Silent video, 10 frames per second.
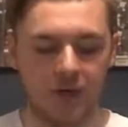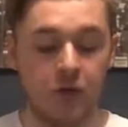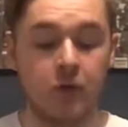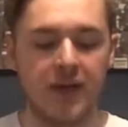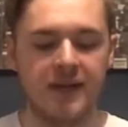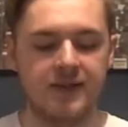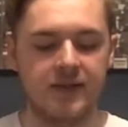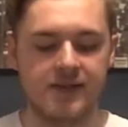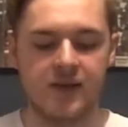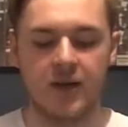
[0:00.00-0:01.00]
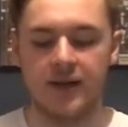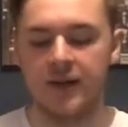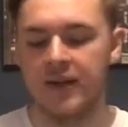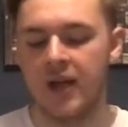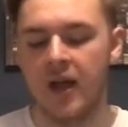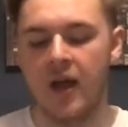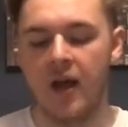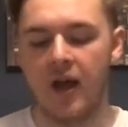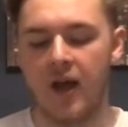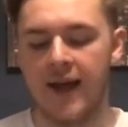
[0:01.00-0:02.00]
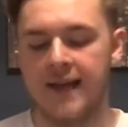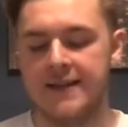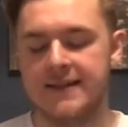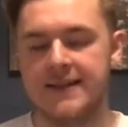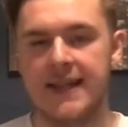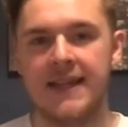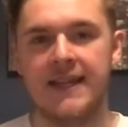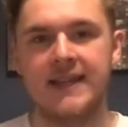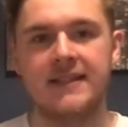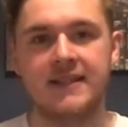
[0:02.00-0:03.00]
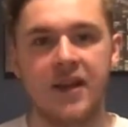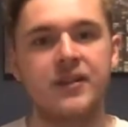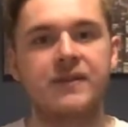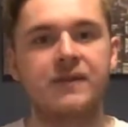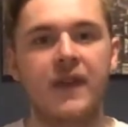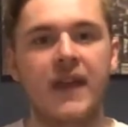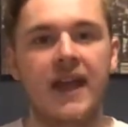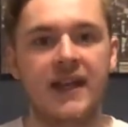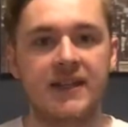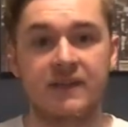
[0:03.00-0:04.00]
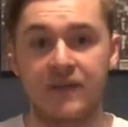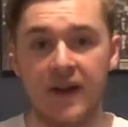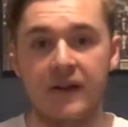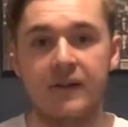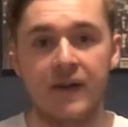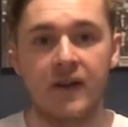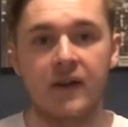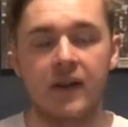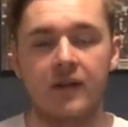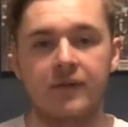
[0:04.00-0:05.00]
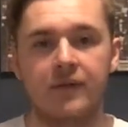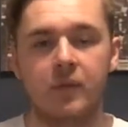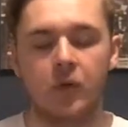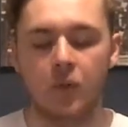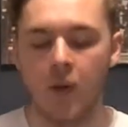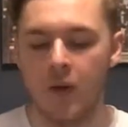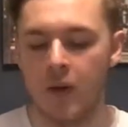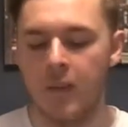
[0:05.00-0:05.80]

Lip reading: UK size 9, and it does fit and it's very, very comfortable,